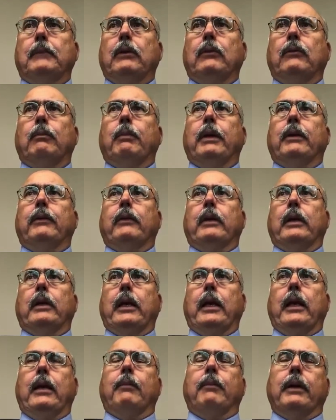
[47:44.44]
as best I
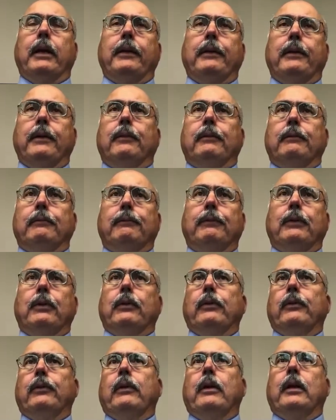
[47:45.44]
can, but I don't
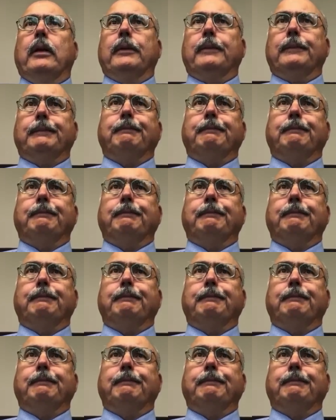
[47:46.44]
focus on it.